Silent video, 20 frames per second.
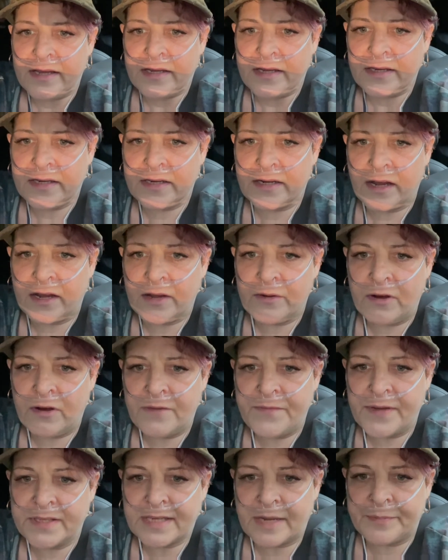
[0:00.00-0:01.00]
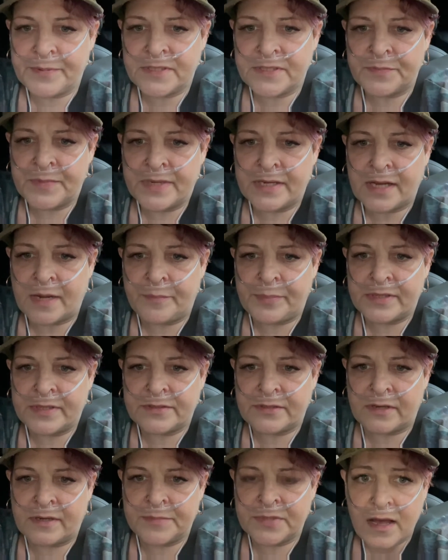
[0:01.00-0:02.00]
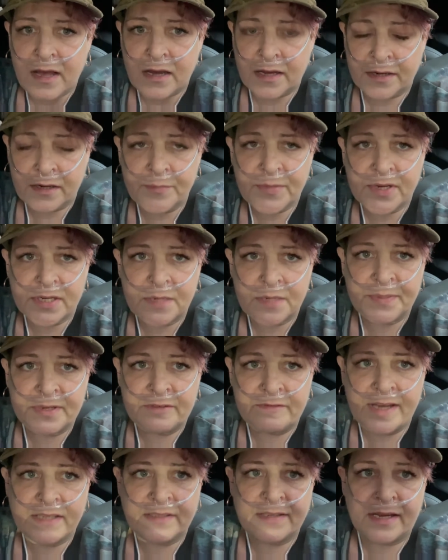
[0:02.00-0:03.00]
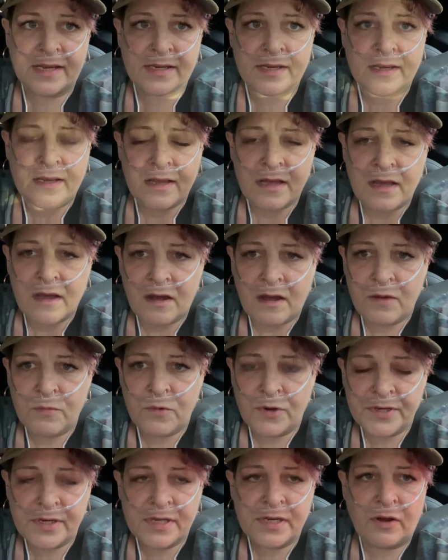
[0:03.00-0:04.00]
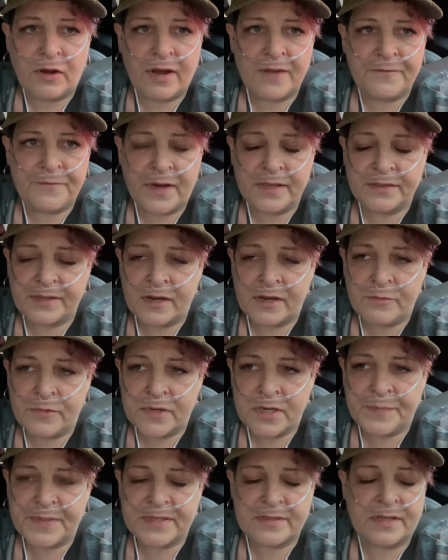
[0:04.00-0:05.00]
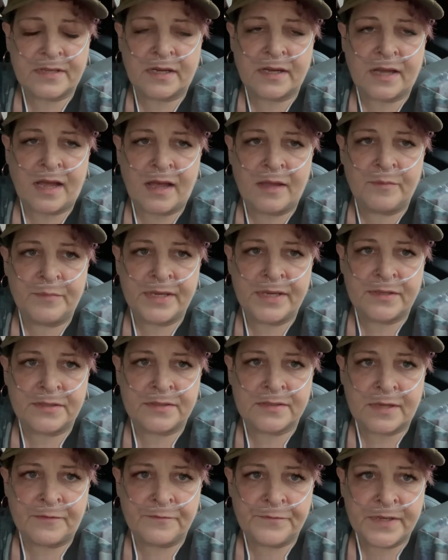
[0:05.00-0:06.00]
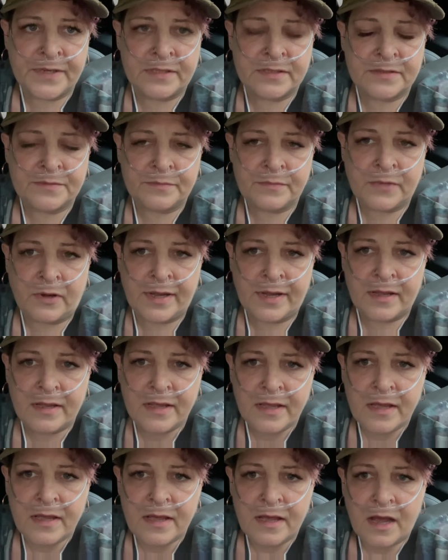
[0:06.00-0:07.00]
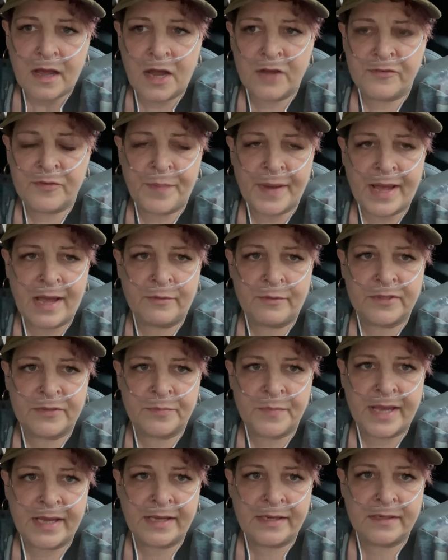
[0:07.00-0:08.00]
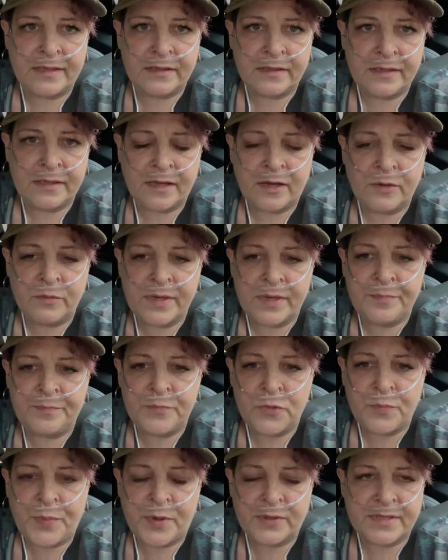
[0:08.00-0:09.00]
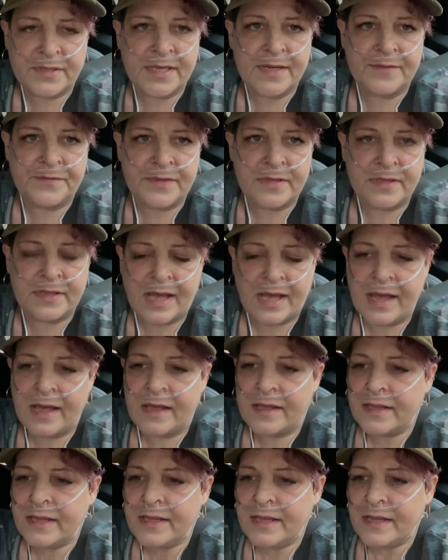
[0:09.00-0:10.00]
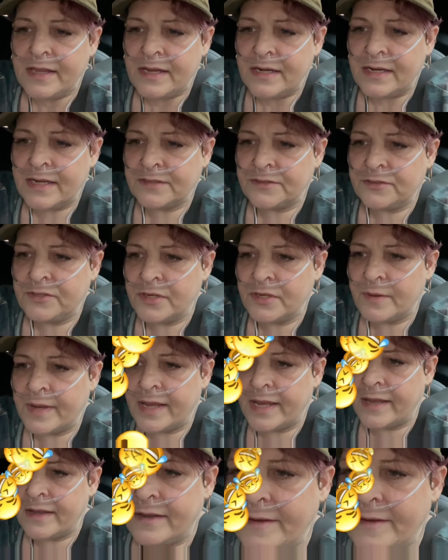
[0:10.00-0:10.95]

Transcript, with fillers: You know, I've had it happen to me a couple of times, and I'm going to be ready. I want a life. I don't want to be stuck at home because something's, like, overpowered me. You know, we're more positive than that. Let's do it.